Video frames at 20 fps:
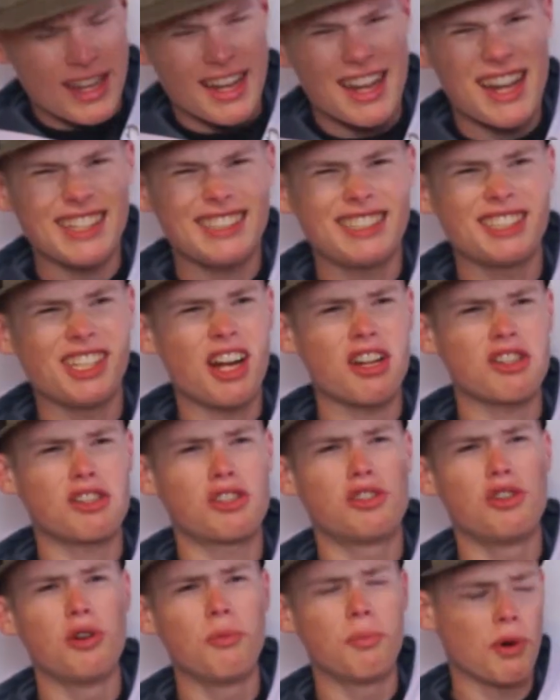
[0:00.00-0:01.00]
It's not
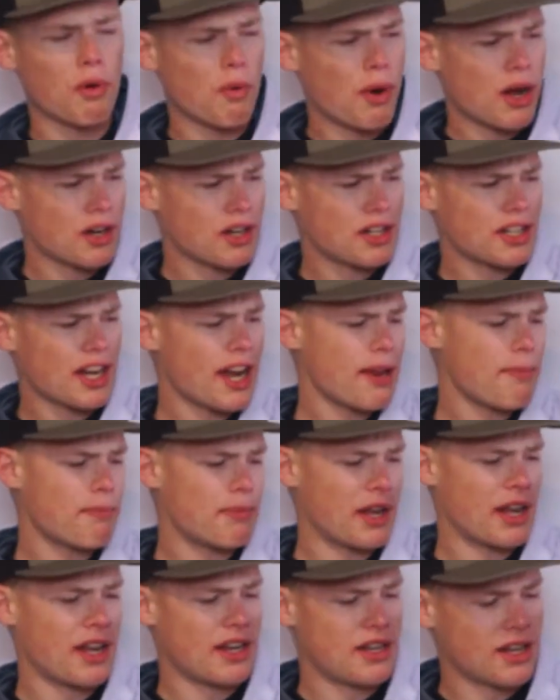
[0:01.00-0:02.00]
super watertight,
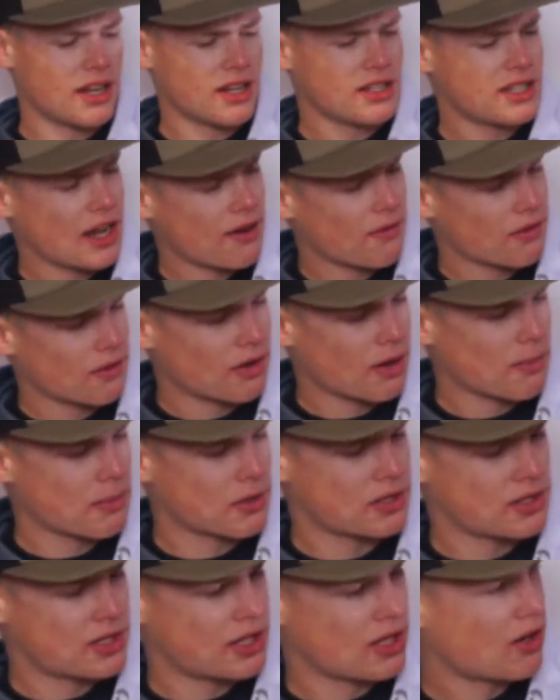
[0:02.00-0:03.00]
but it does have a rubber
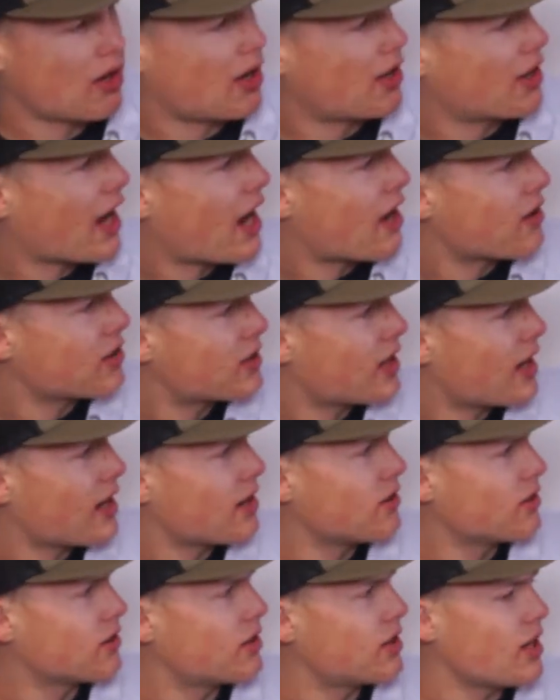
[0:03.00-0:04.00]
seal on the outside
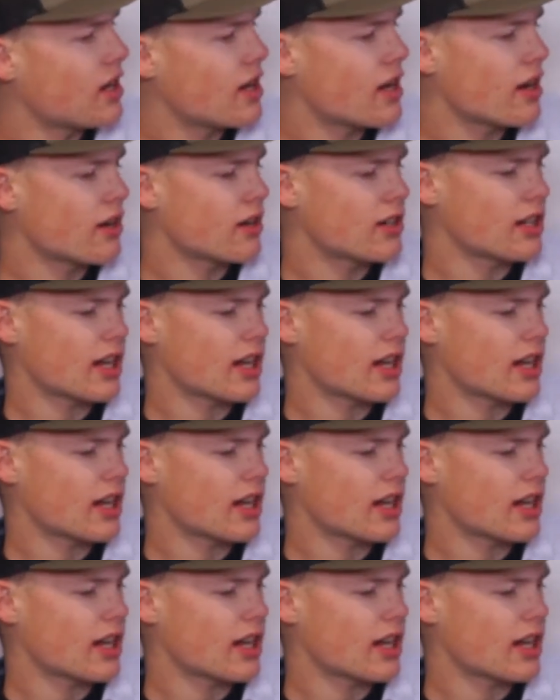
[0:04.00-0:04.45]
you'll see here to